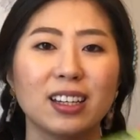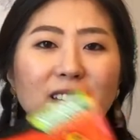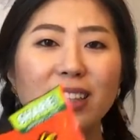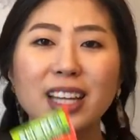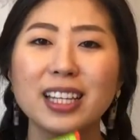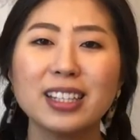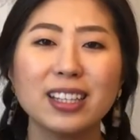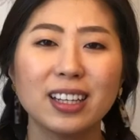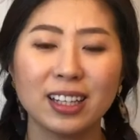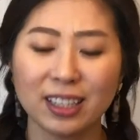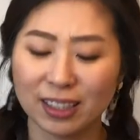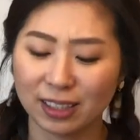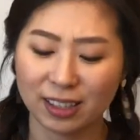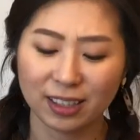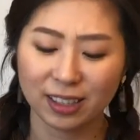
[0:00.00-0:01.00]
That,
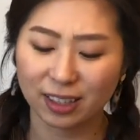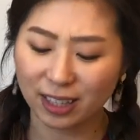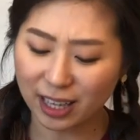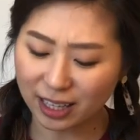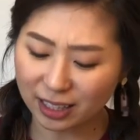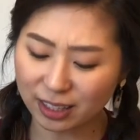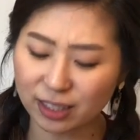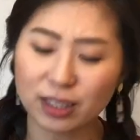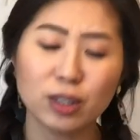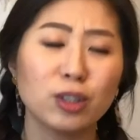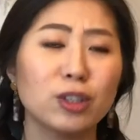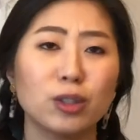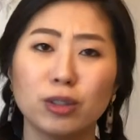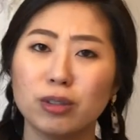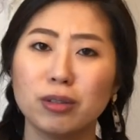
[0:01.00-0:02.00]

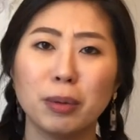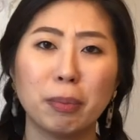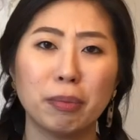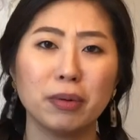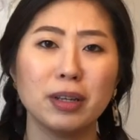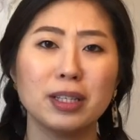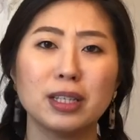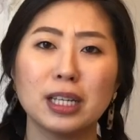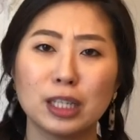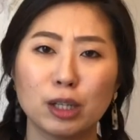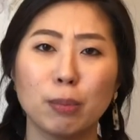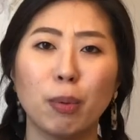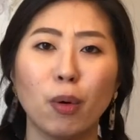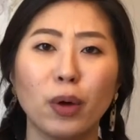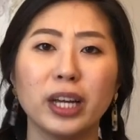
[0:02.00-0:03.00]
that's, that's
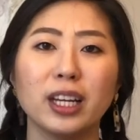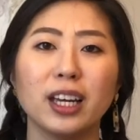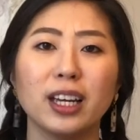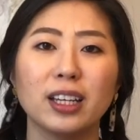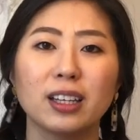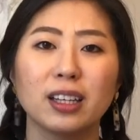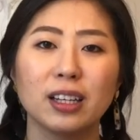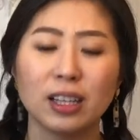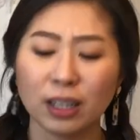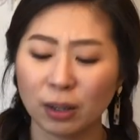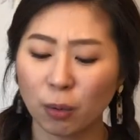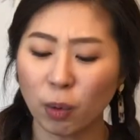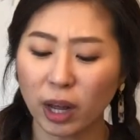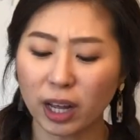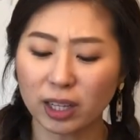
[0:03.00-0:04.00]
disappointing.
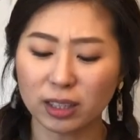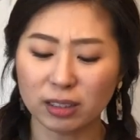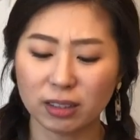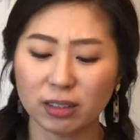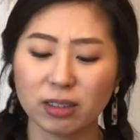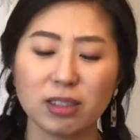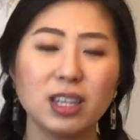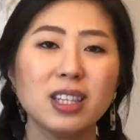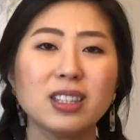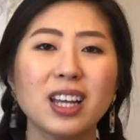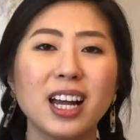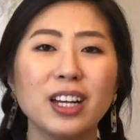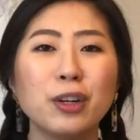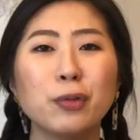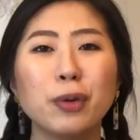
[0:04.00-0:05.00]
Well, this
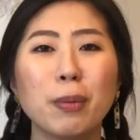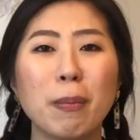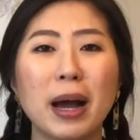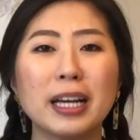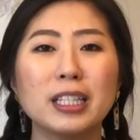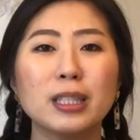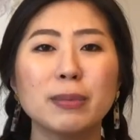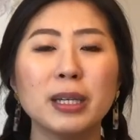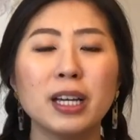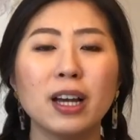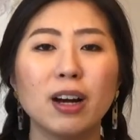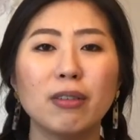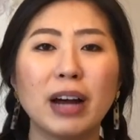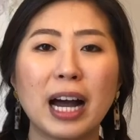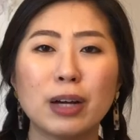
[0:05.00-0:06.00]
kind of reminds me
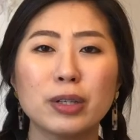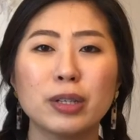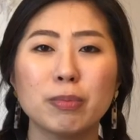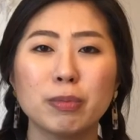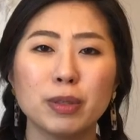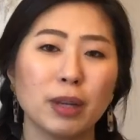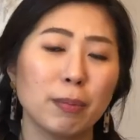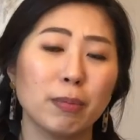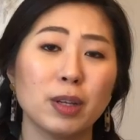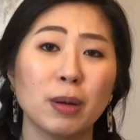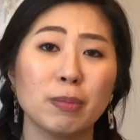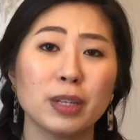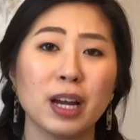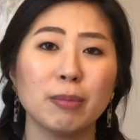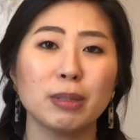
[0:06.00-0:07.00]
of how
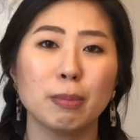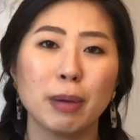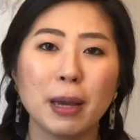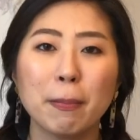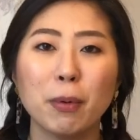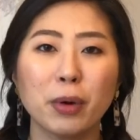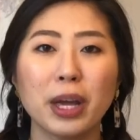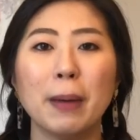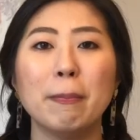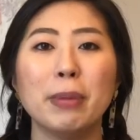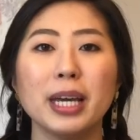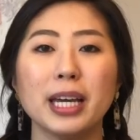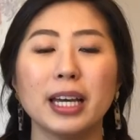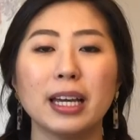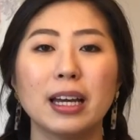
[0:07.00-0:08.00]
sometimes people can
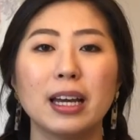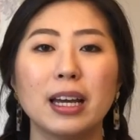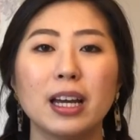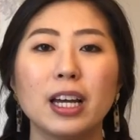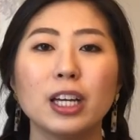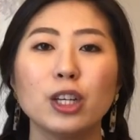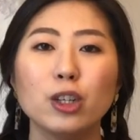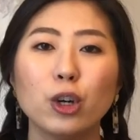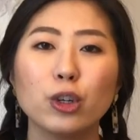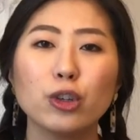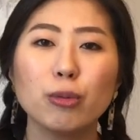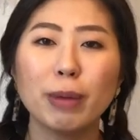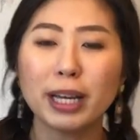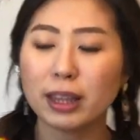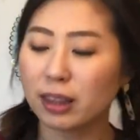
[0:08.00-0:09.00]
be you know, you
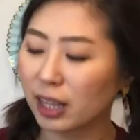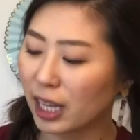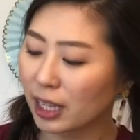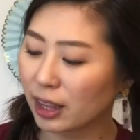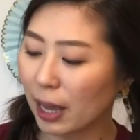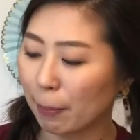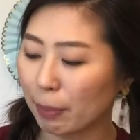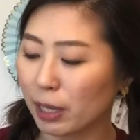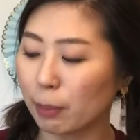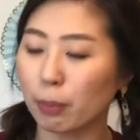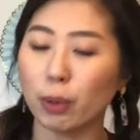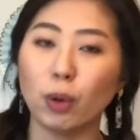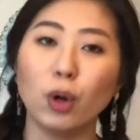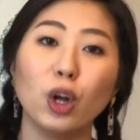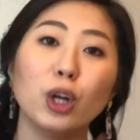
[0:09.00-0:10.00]
might think that
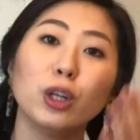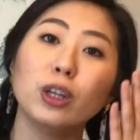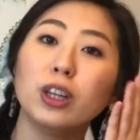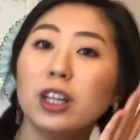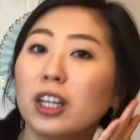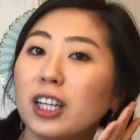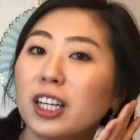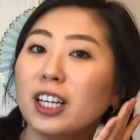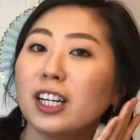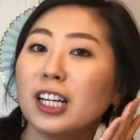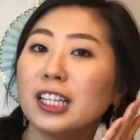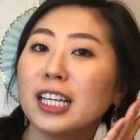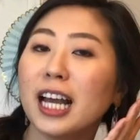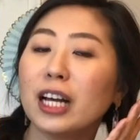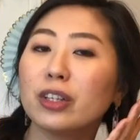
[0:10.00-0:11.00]
people look good on
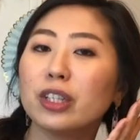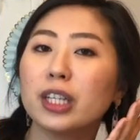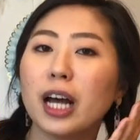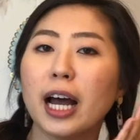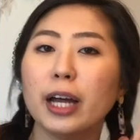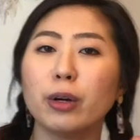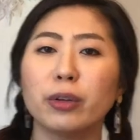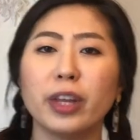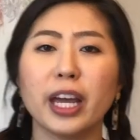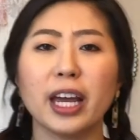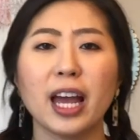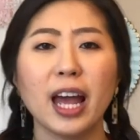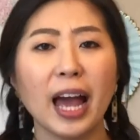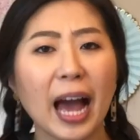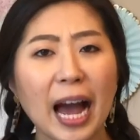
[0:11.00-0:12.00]
the outside or they
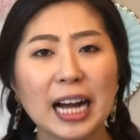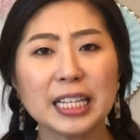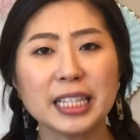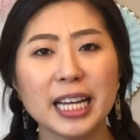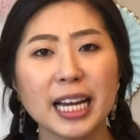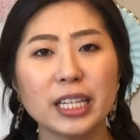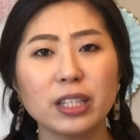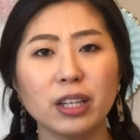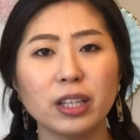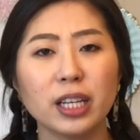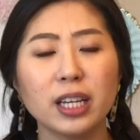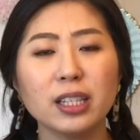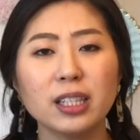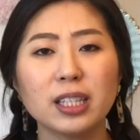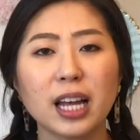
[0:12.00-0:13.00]
act nice on the
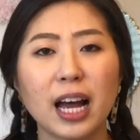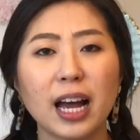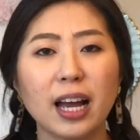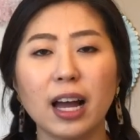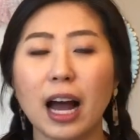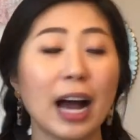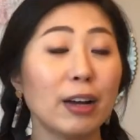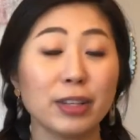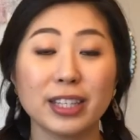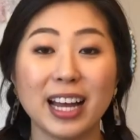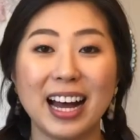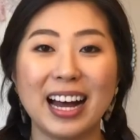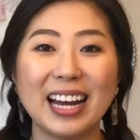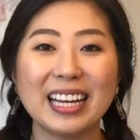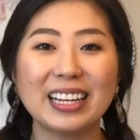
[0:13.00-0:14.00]
inside,
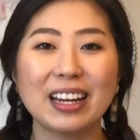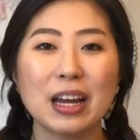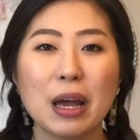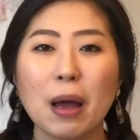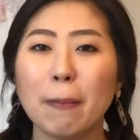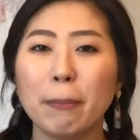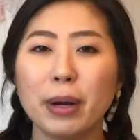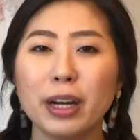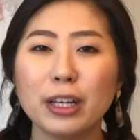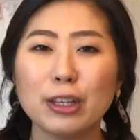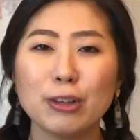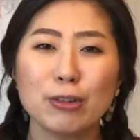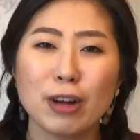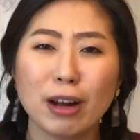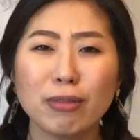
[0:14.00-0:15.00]
outside, but
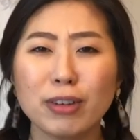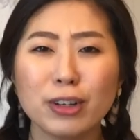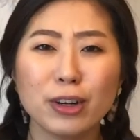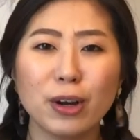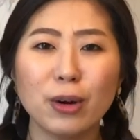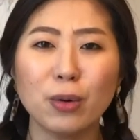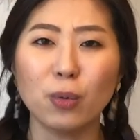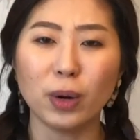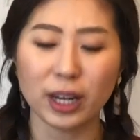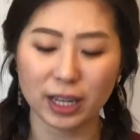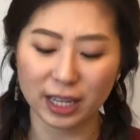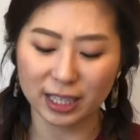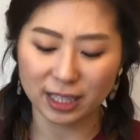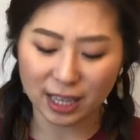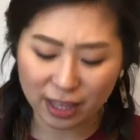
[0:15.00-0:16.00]
you never know what
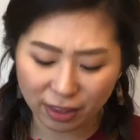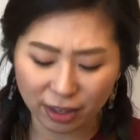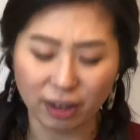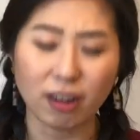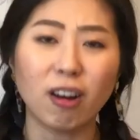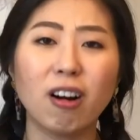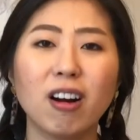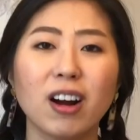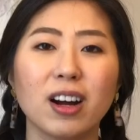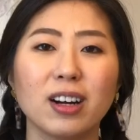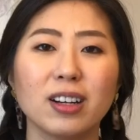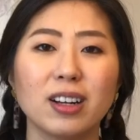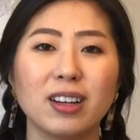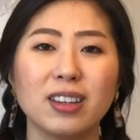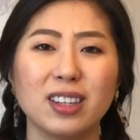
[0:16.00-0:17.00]
is in their heart
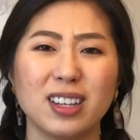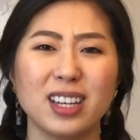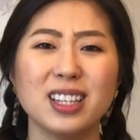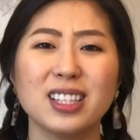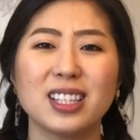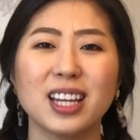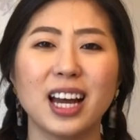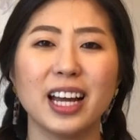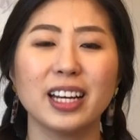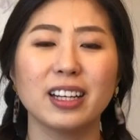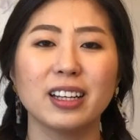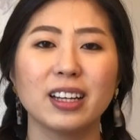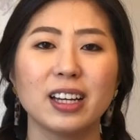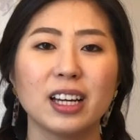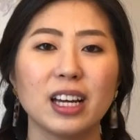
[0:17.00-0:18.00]
on the inside.
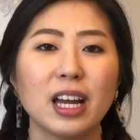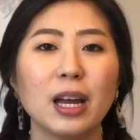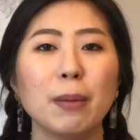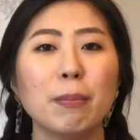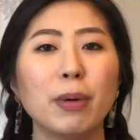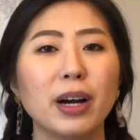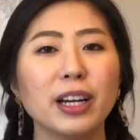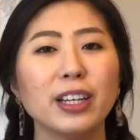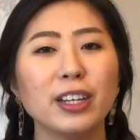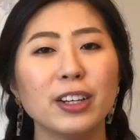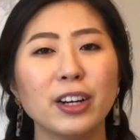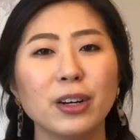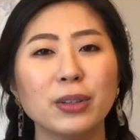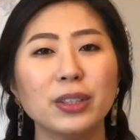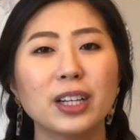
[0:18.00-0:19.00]
But you
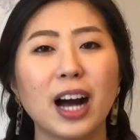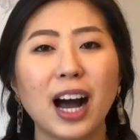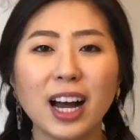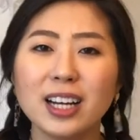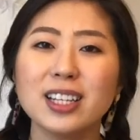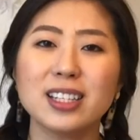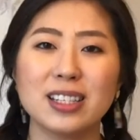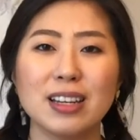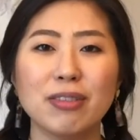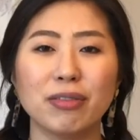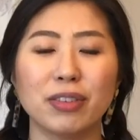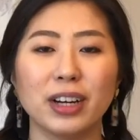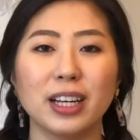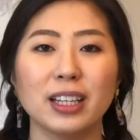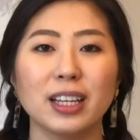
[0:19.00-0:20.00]
know, God is
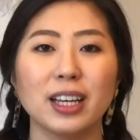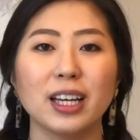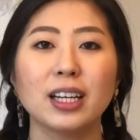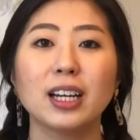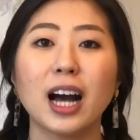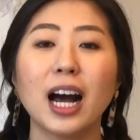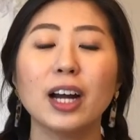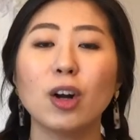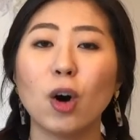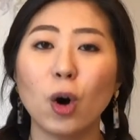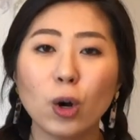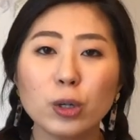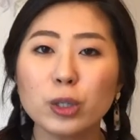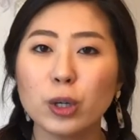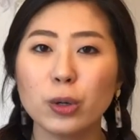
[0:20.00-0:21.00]
different. God
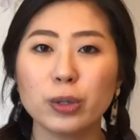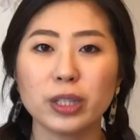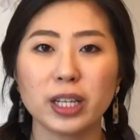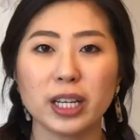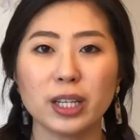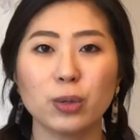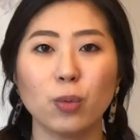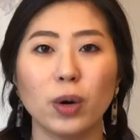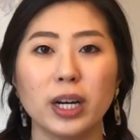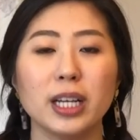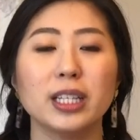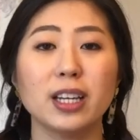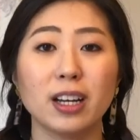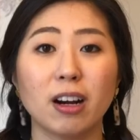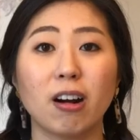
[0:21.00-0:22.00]
also sees what is
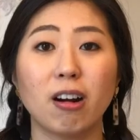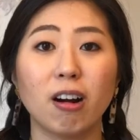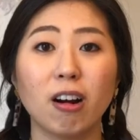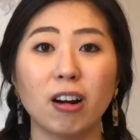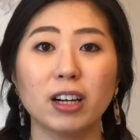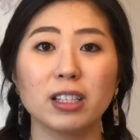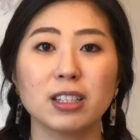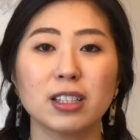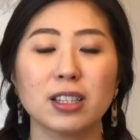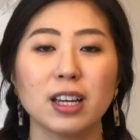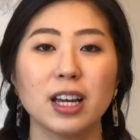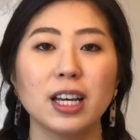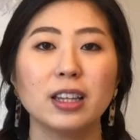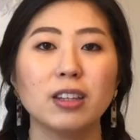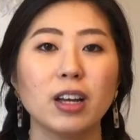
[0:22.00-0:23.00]
in our hearts.
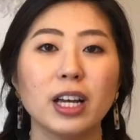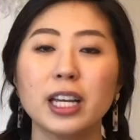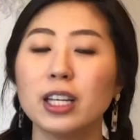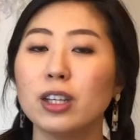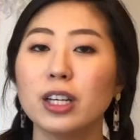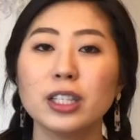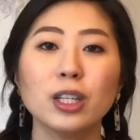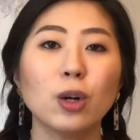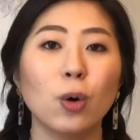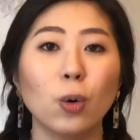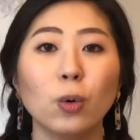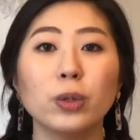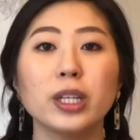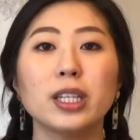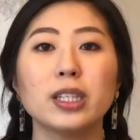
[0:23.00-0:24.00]
He doesn't
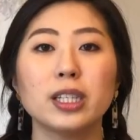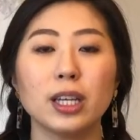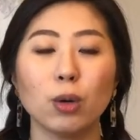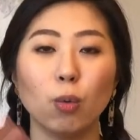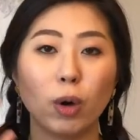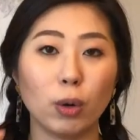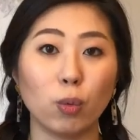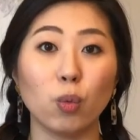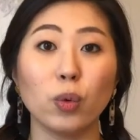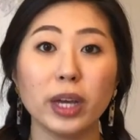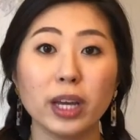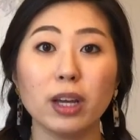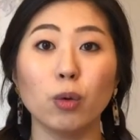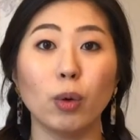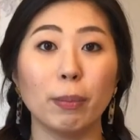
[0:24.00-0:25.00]
only see what
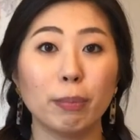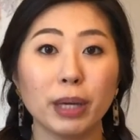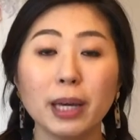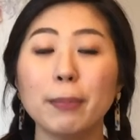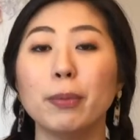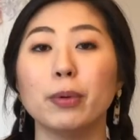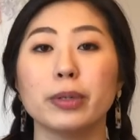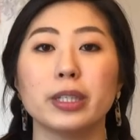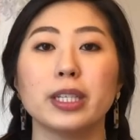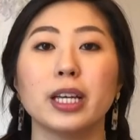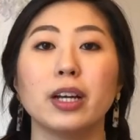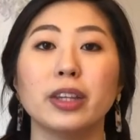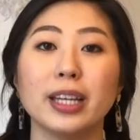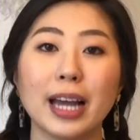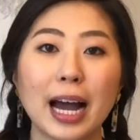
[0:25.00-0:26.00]
we what people see
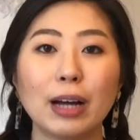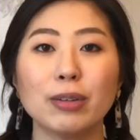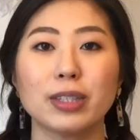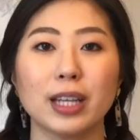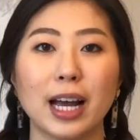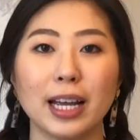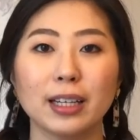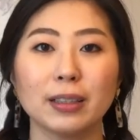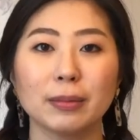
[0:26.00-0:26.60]
on the outside.